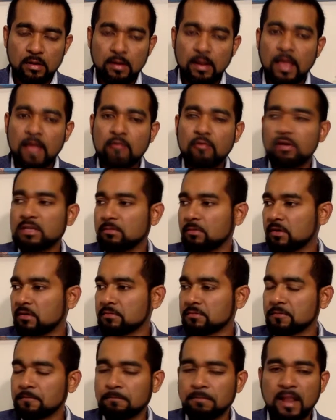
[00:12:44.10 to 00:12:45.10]
Likewise,
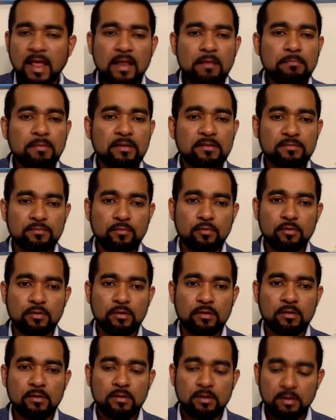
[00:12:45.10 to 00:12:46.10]
our plant-based food